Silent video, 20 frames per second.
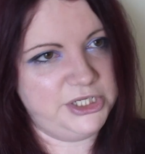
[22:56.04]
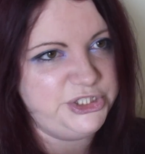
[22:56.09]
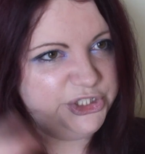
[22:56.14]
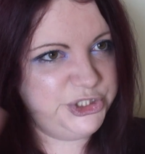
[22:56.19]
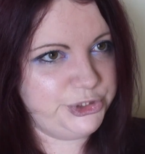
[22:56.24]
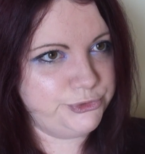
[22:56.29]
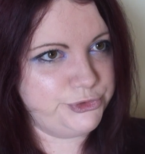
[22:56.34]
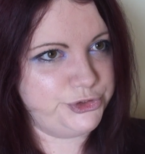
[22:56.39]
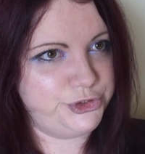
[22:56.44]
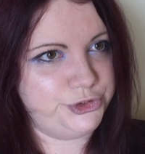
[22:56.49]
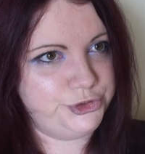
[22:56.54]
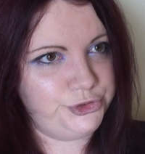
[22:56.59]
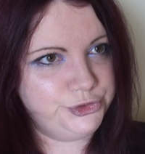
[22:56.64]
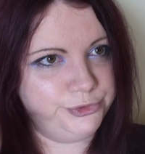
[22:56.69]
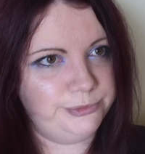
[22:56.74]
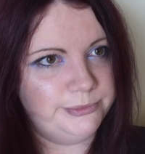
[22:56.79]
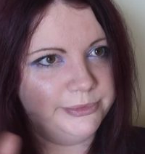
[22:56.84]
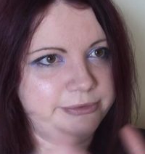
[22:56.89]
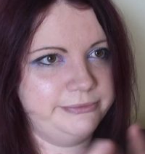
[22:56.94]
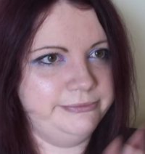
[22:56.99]

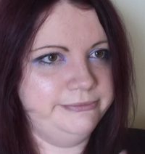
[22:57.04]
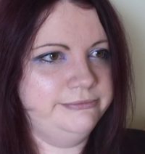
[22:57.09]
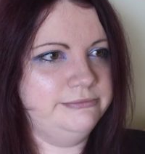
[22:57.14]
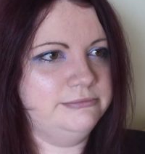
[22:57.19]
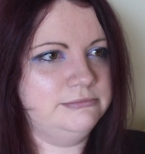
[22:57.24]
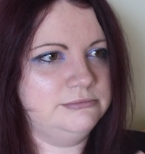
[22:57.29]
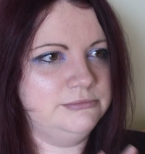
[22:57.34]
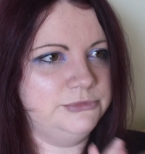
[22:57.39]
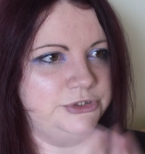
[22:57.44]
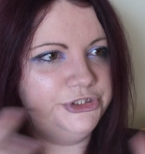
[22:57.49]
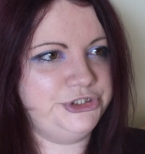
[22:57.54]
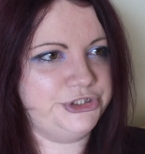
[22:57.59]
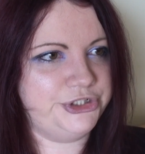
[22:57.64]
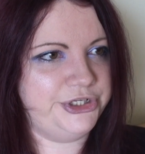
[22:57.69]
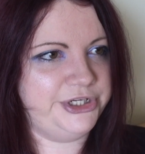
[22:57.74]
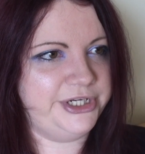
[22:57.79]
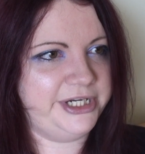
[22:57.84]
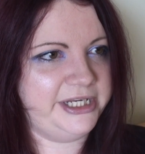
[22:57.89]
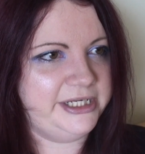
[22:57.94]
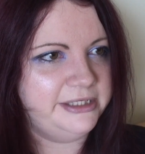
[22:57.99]
YouTube
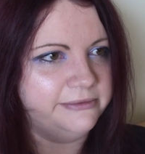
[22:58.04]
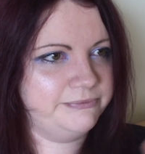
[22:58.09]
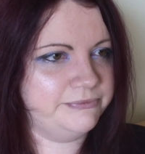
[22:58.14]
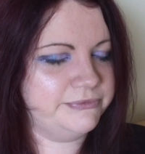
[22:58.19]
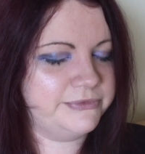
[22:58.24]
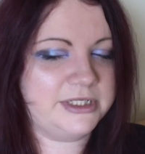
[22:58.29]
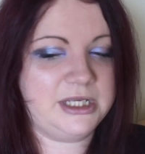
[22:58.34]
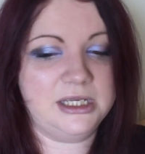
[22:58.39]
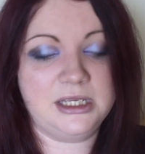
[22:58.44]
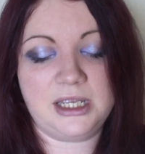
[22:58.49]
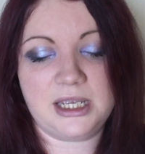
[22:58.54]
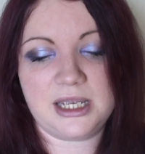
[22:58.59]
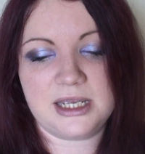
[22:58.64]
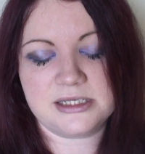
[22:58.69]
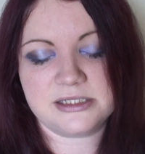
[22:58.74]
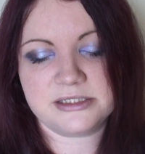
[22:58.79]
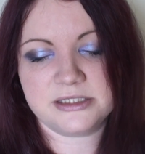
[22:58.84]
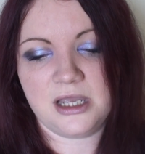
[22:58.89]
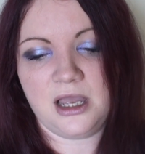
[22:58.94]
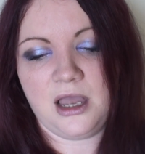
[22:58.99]
journey, I
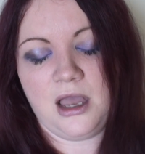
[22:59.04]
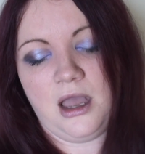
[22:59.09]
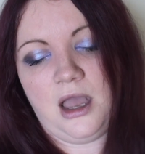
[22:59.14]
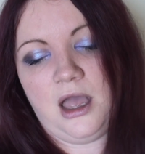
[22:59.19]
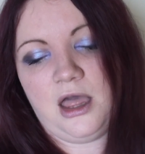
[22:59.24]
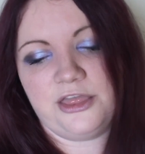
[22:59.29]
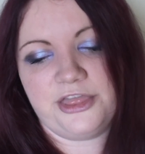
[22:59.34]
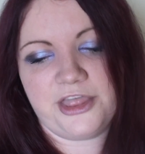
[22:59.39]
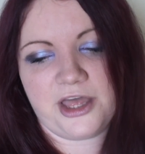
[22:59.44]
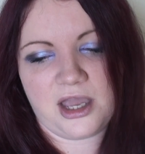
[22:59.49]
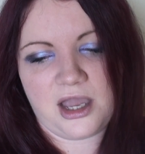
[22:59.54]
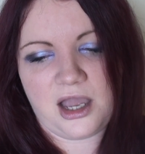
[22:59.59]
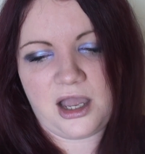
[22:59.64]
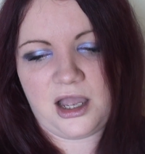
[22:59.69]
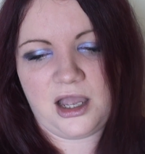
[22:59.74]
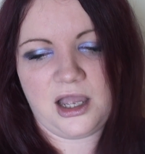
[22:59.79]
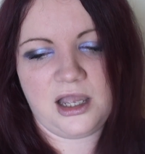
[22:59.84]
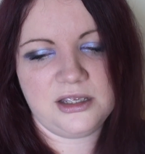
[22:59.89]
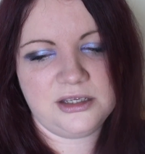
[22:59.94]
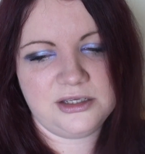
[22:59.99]
guess, that
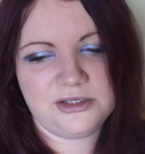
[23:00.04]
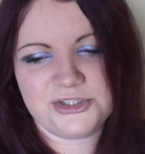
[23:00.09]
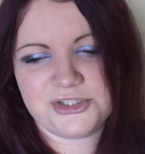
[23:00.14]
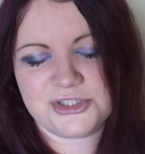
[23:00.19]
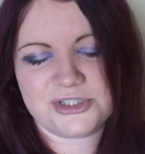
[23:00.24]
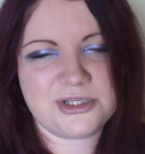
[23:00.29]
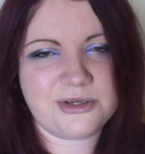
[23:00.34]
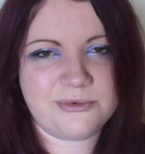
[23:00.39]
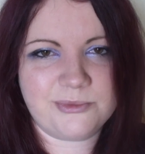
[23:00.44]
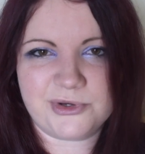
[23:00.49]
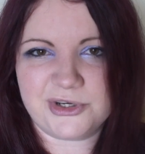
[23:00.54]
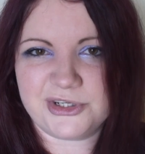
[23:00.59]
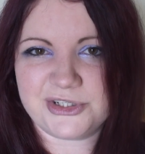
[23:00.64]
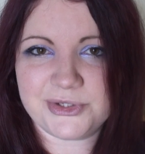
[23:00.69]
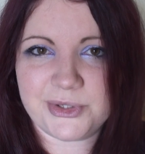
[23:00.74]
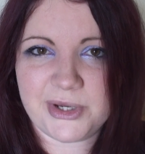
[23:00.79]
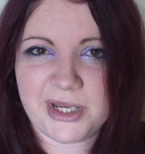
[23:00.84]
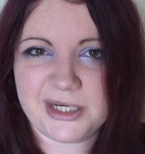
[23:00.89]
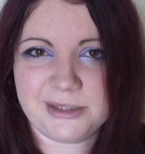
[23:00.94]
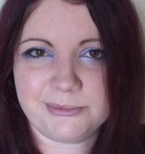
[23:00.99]
you just don't want to
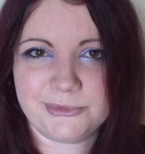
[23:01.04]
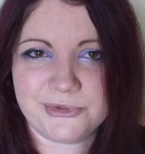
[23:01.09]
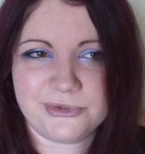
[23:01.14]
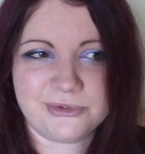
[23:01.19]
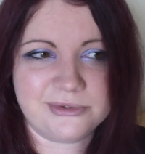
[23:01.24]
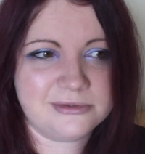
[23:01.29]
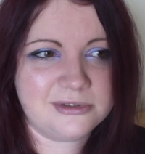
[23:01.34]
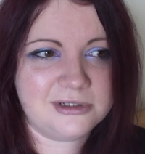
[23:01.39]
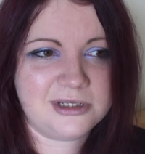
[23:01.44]
do it anymore.